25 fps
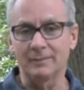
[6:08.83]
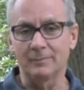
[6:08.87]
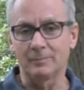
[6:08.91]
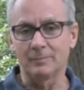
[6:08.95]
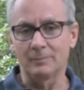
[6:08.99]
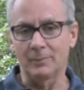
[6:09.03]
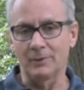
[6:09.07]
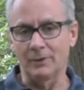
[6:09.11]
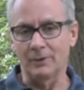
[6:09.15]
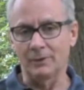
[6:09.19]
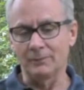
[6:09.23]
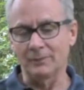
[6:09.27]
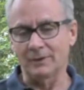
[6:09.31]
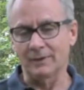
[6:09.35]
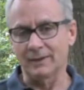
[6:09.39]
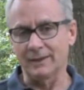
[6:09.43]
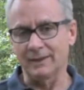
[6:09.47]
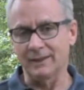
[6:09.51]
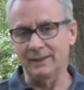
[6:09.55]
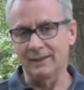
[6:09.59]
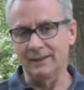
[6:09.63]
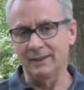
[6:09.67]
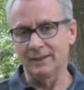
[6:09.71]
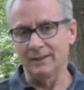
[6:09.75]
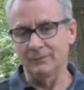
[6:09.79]

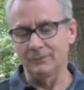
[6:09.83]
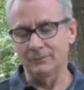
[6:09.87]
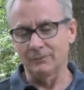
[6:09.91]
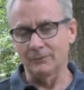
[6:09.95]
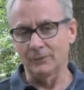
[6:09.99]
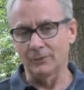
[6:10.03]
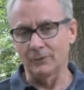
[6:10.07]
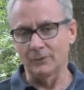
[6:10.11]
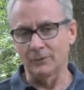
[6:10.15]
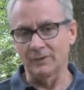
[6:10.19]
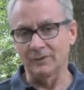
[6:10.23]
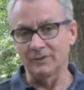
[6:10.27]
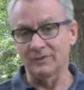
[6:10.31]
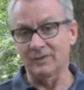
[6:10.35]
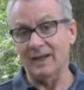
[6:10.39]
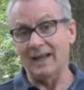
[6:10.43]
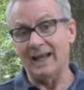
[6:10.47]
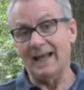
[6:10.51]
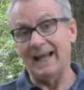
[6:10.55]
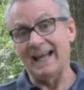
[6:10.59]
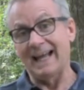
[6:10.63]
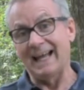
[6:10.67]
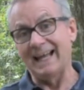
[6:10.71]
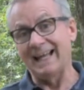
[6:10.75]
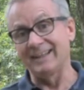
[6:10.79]
perfectly fluent
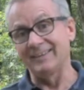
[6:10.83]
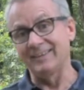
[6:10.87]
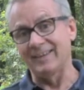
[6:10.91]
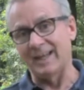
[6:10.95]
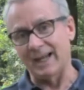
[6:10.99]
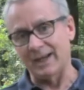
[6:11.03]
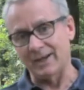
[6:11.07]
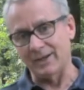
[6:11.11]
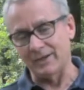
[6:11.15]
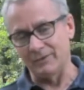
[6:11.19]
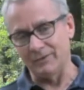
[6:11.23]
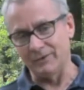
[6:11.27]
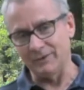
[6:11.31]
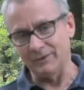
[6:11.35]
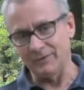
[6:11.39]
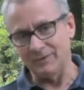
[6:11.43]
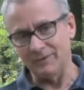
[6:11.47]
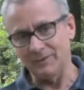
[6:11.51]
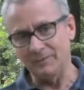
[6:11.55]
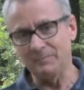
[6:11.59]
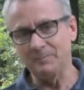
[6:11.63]
and accurate